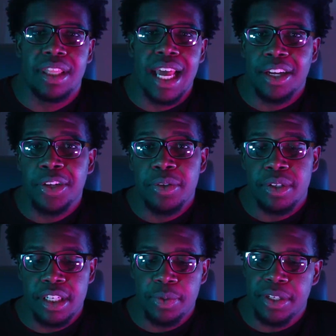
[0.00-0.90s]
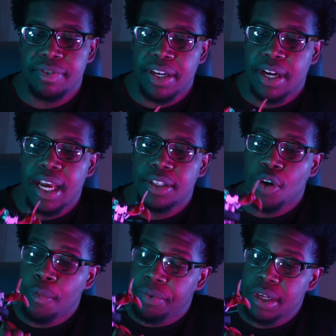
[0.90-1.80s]
That concludes this week's video, guys.
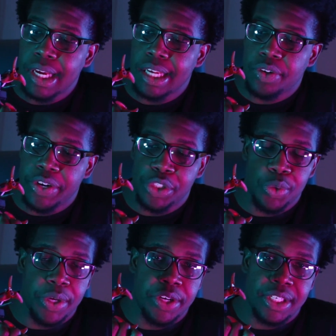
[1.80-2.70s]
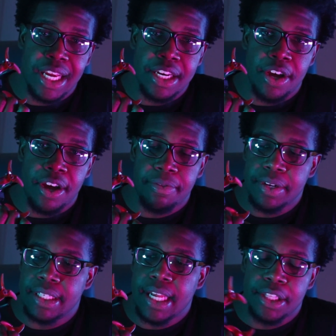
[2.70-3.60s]
Hopefully you guys are enjoying your TinyHawk
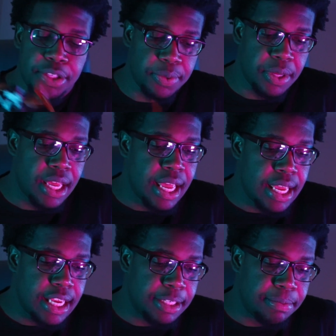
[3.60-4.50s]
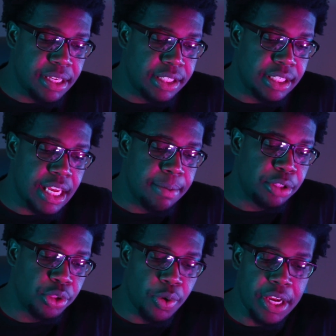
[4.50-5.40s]
Freestyle 2 as much as
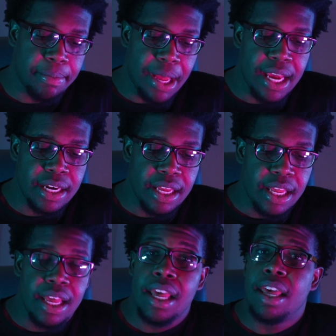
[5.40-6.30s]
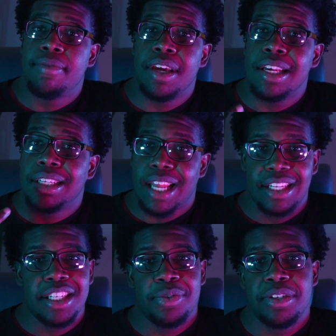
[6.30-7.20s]
I'm enjoying mine. If you guys
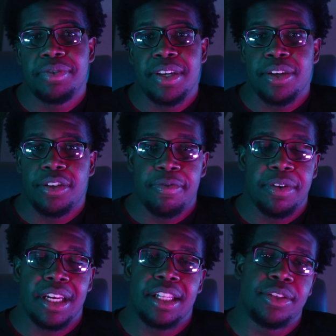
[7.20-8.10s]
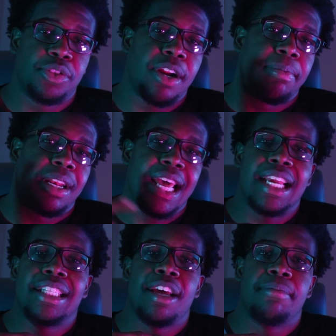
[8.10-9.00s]
like this week's video, don't forget to drop a
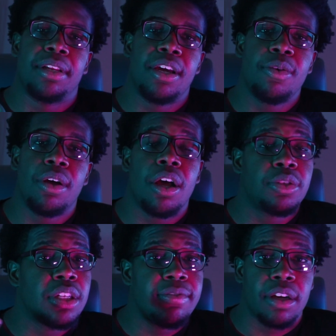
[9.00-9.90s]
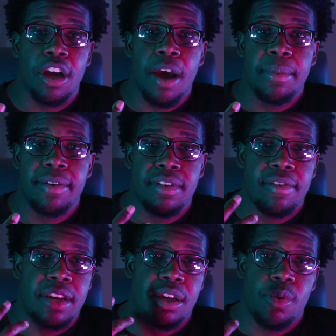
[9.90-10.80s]
like down below. Also leave a comment if you
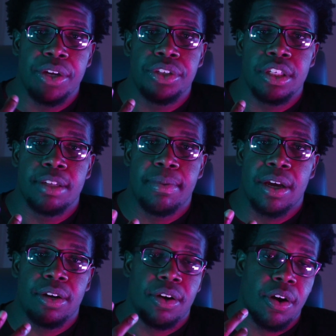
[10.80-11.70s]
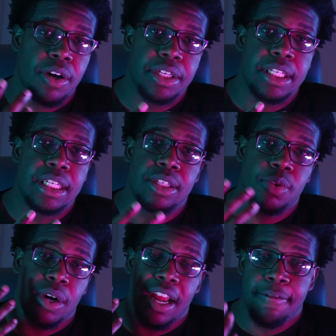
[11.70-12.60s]
have any questions about
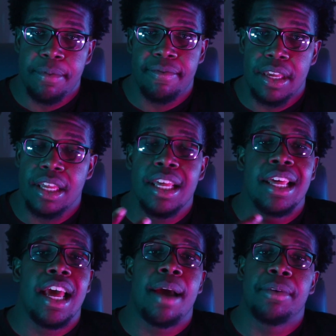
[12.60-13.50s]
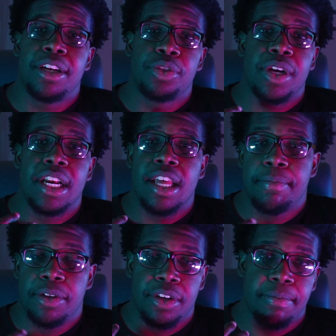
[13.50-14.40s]
RCs or FPV. I'm going to try and
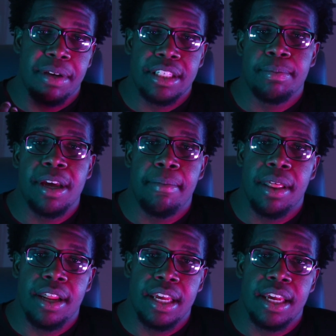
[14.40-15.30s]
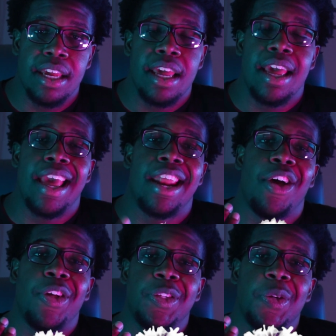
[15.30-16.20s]
help you to the best of my ability.
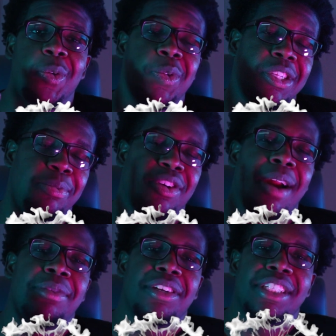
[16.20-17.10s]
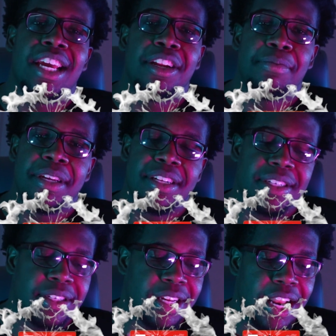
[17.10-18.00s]
And also subscribe to the channel
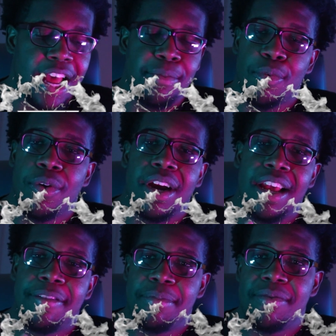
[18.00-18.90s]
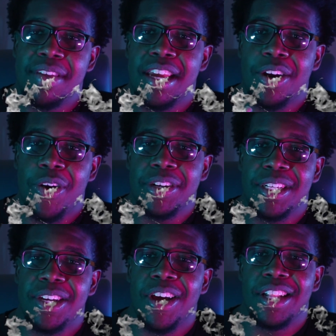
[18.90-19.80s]
because there's a lot more FPV and
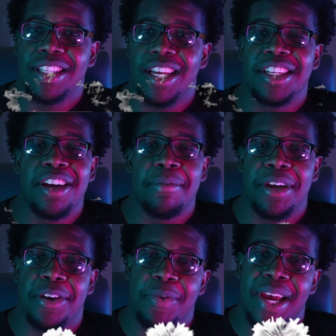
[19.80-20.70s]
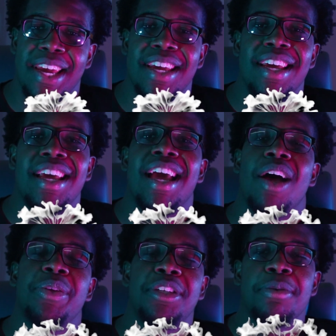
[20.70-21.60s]
RC content coming your way.
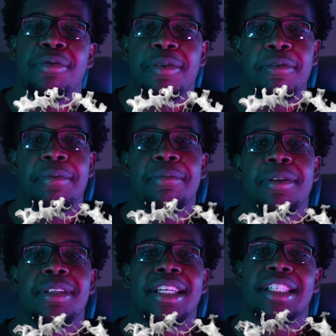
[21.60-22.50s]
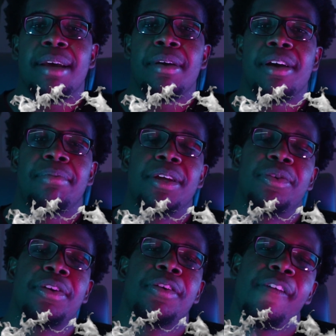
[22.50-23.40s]
I'll see you beautiful people next time I
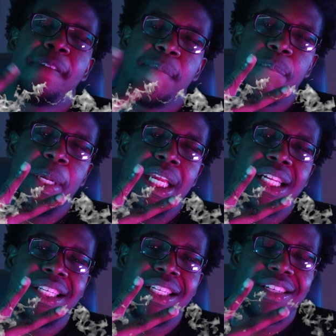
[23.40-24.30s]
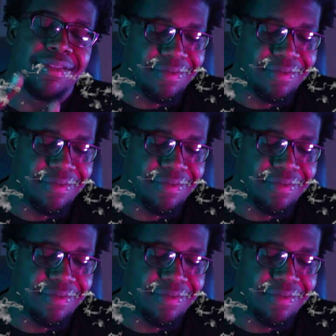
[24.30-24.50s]
upload. Peace.